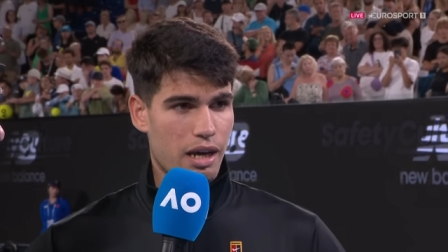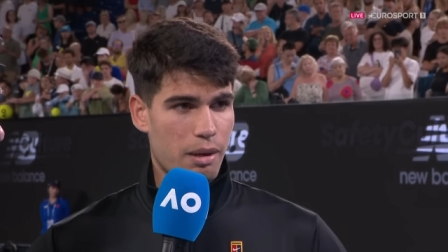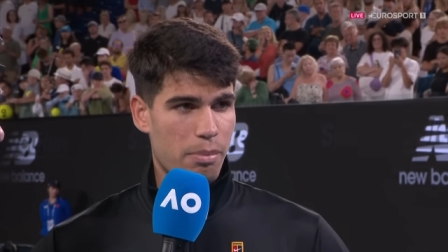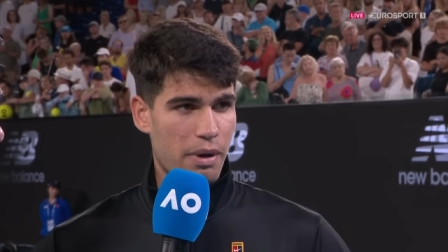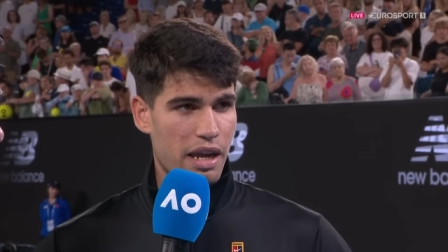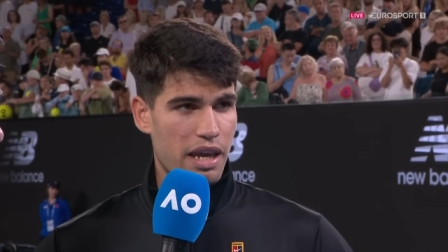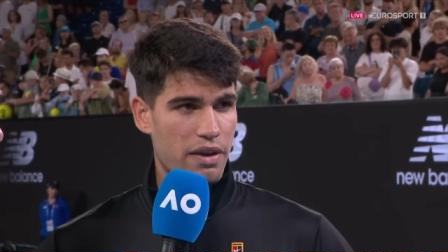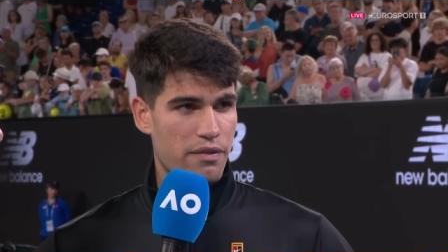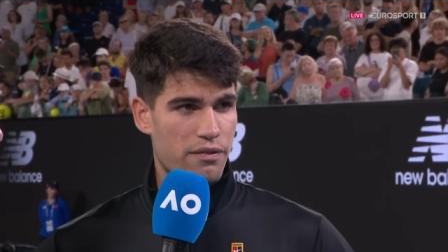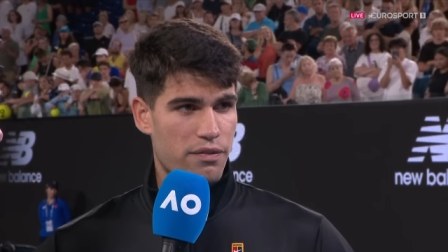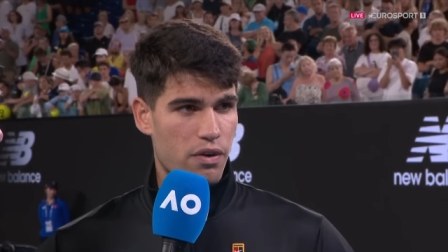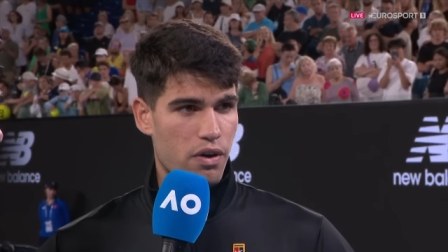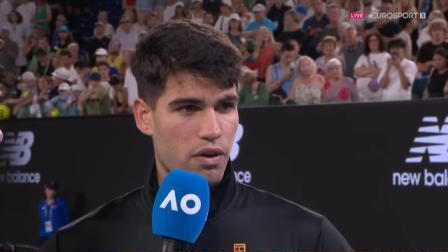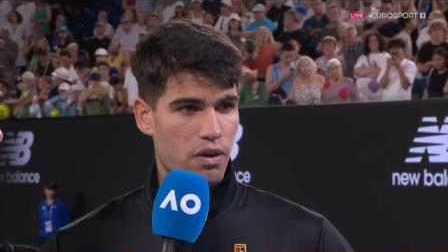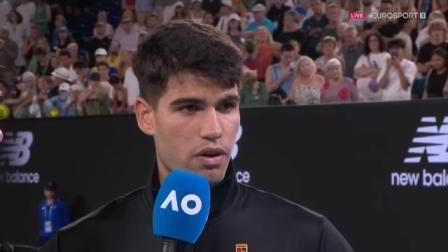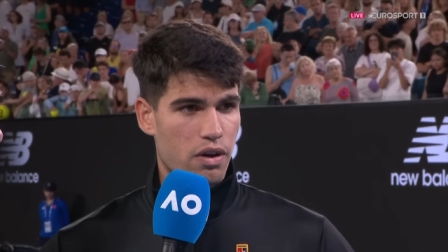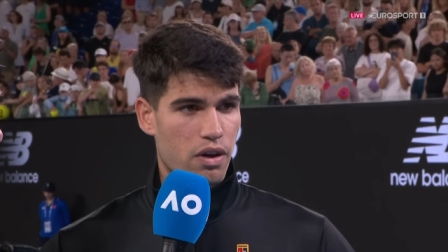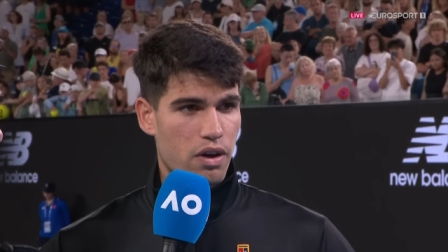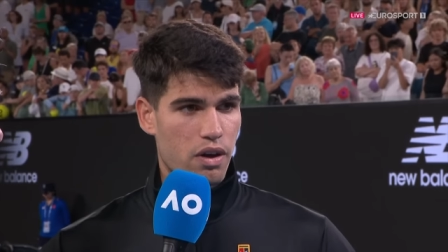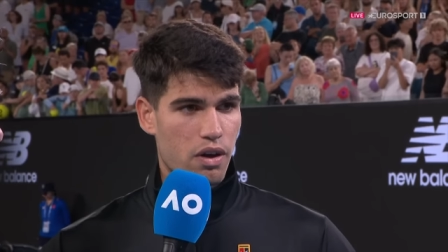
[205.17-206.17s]
playing in
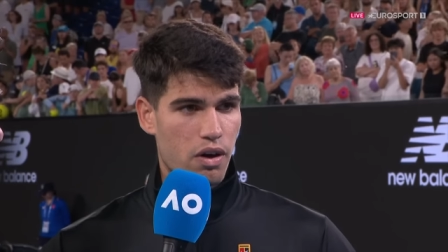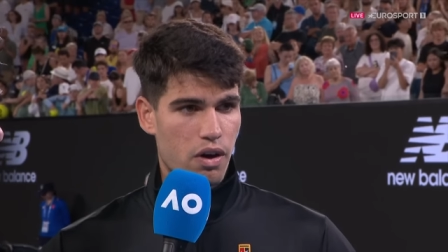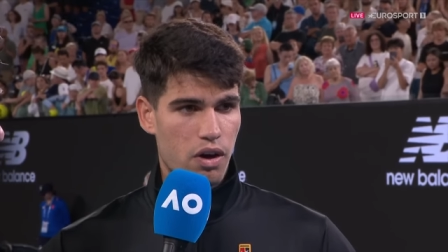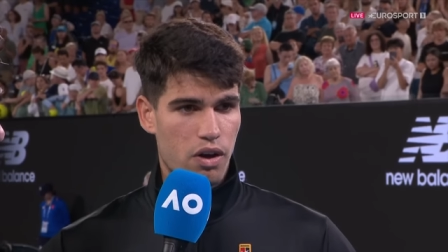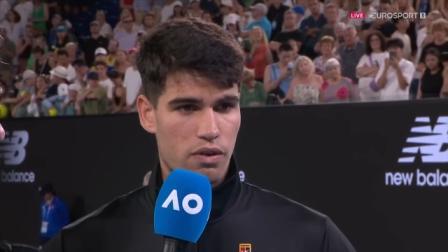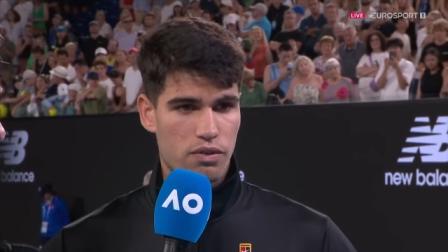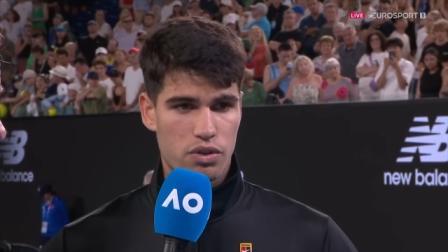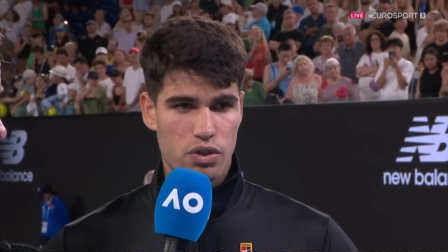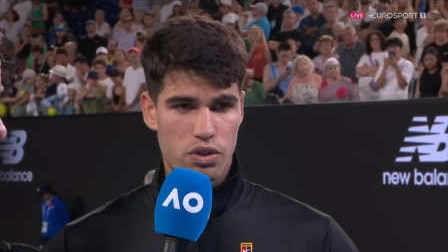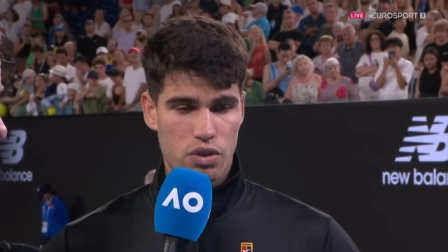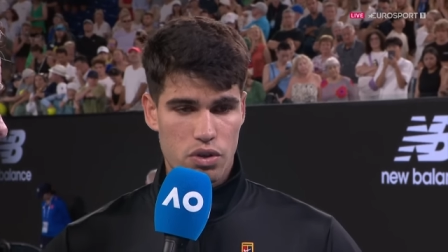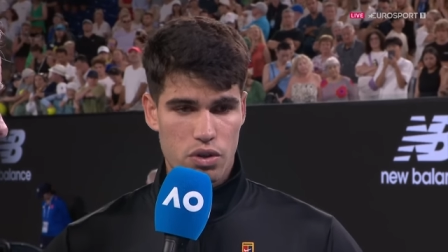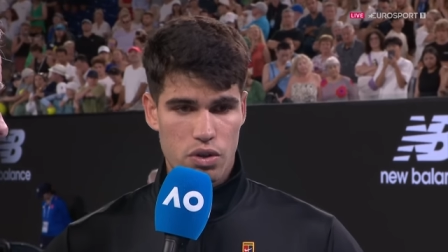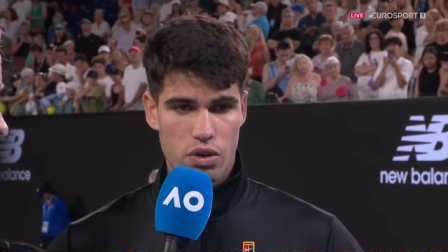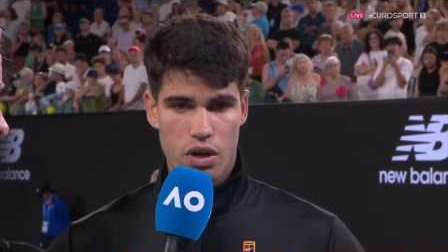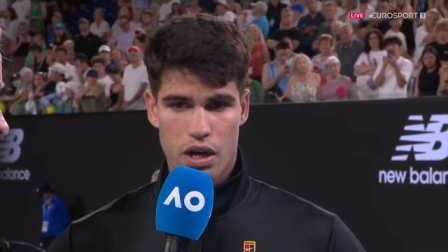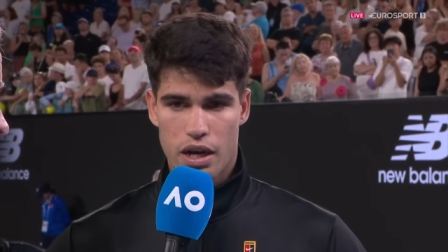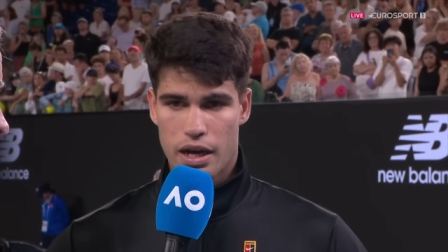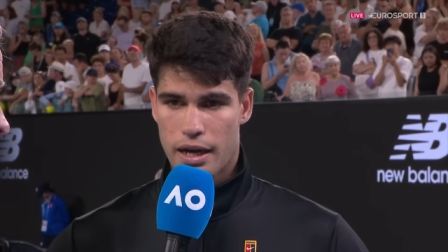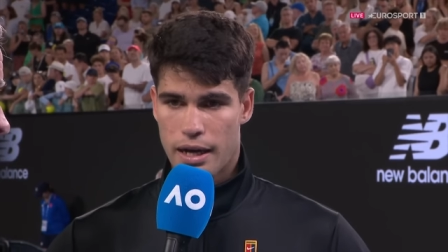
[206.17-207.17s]
front of all of
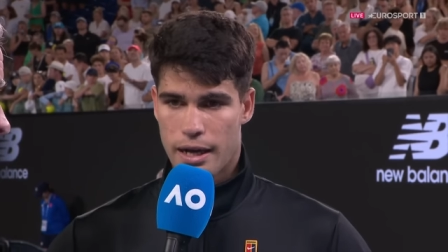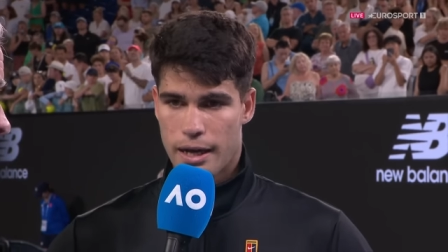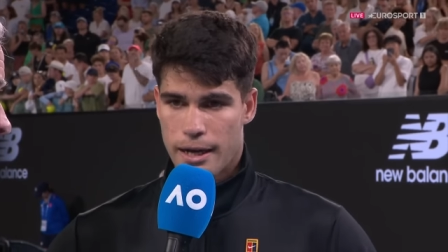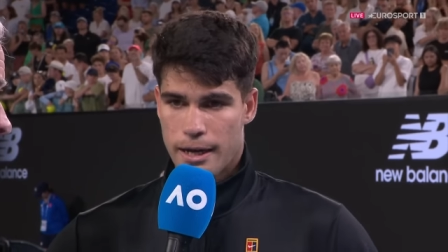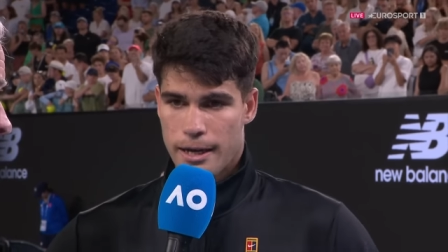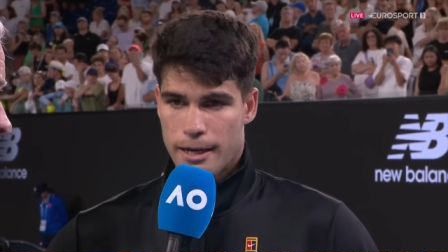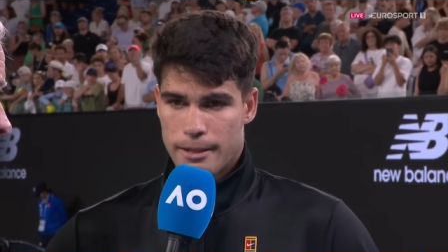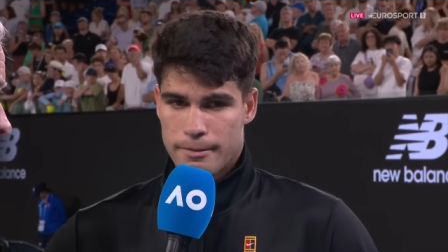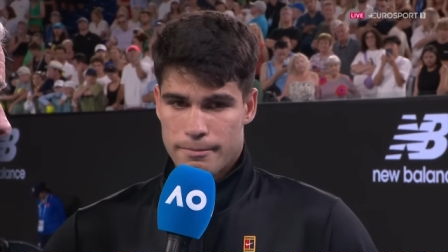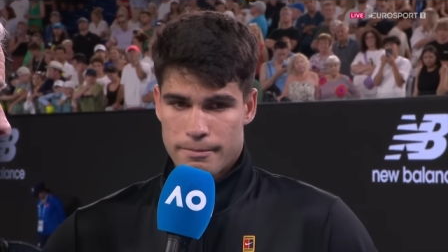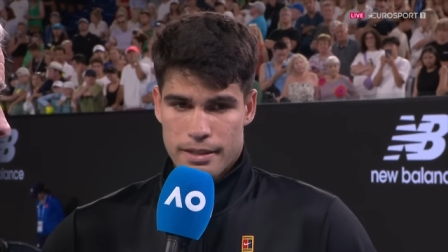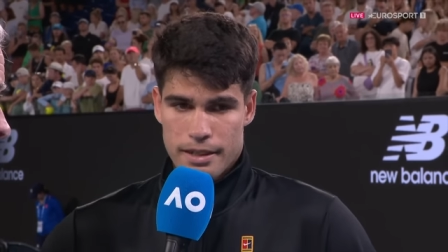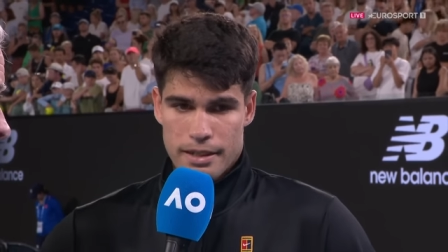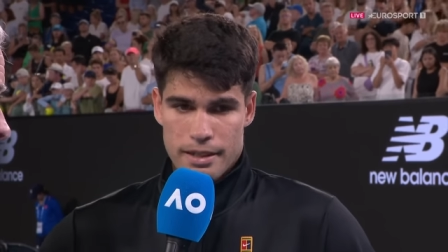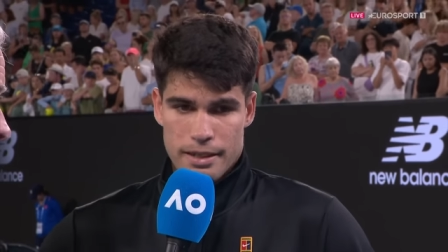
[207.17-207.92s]
you, and